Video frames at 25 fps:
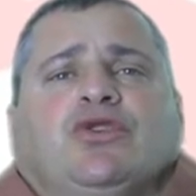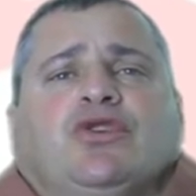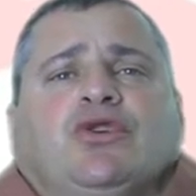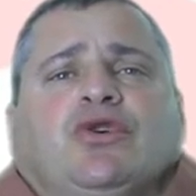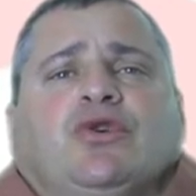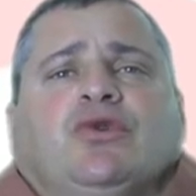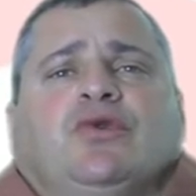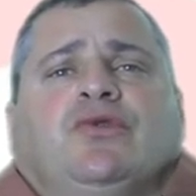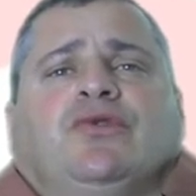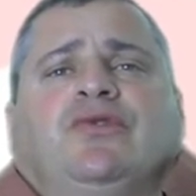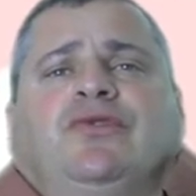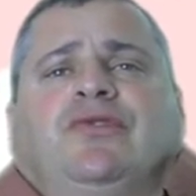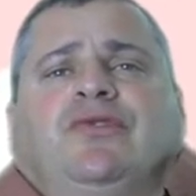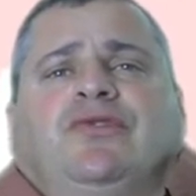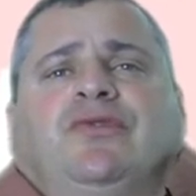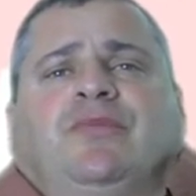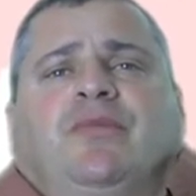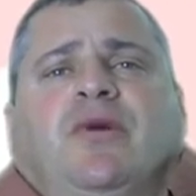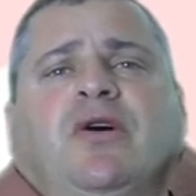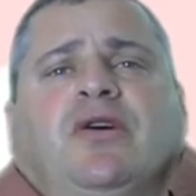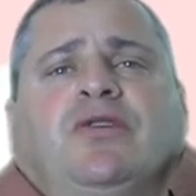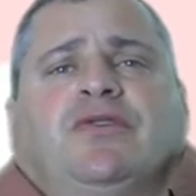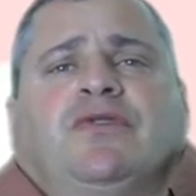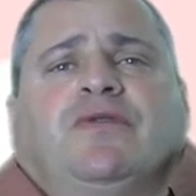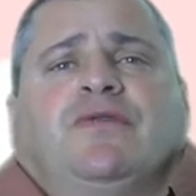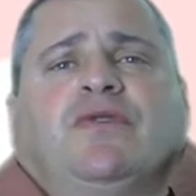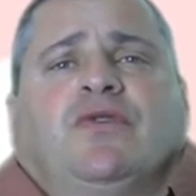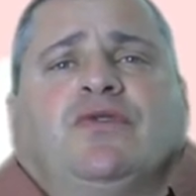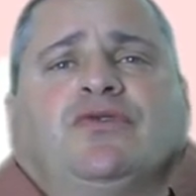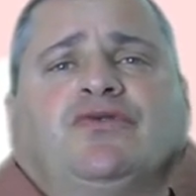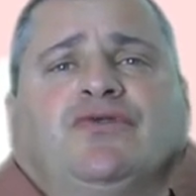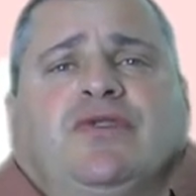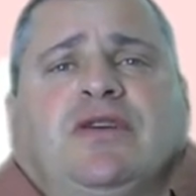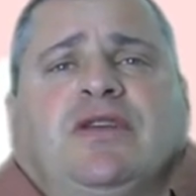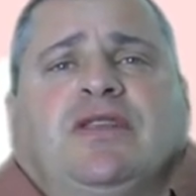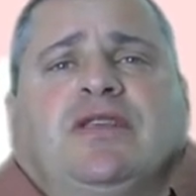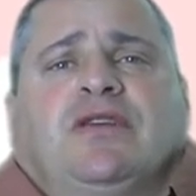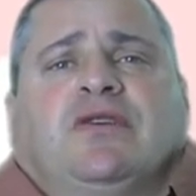use as part of your
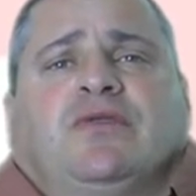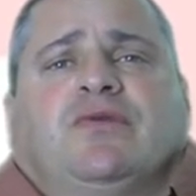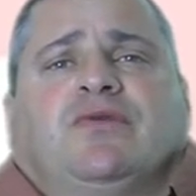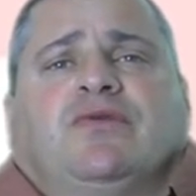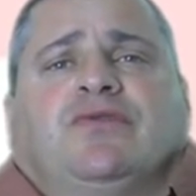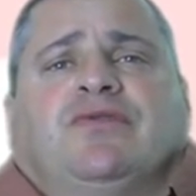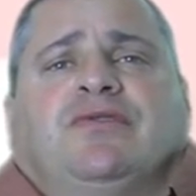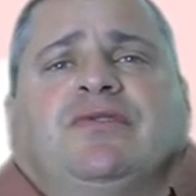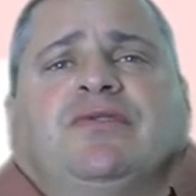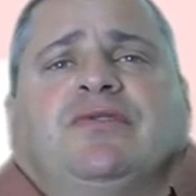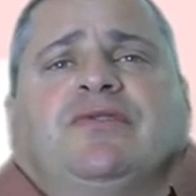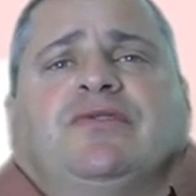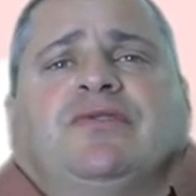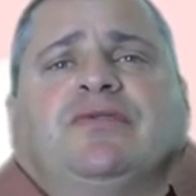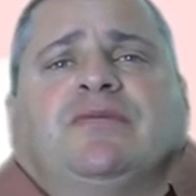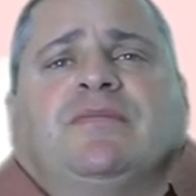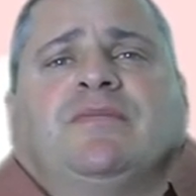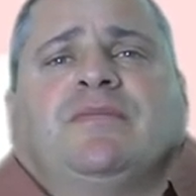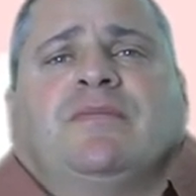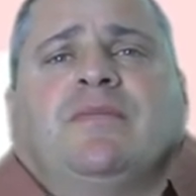training courses.